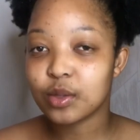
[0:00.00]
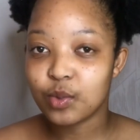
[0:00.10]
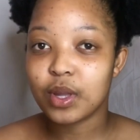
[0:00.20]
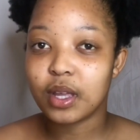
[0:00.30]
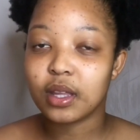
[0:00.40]

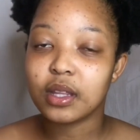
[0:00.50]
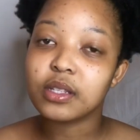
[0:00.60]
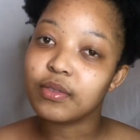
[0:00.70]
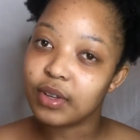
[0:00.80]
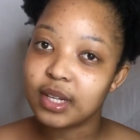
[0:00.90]

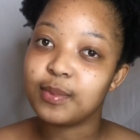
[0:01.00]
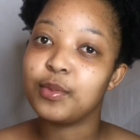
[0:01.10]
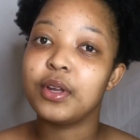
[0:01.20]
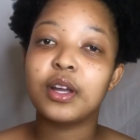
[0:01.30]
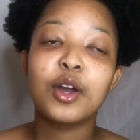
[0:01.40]

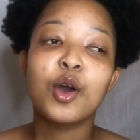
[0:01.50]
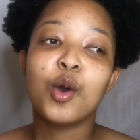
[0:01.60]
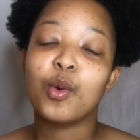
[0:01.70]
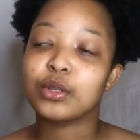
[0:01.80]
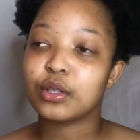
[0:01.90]
week
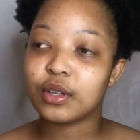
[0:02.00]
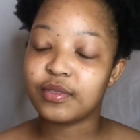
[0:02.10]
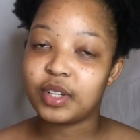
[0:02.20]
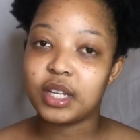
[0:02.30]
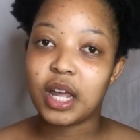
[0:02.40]
was sort of
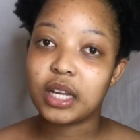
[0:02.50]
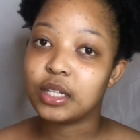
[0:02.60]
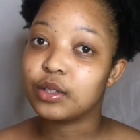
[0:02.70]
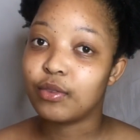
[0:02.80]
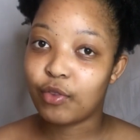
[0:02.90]

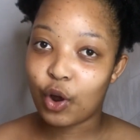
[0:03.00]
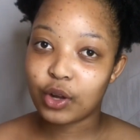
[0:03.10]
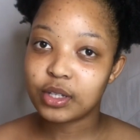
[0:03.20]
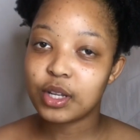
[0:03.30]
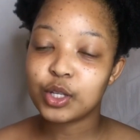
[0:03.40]
dedicated to vlogs,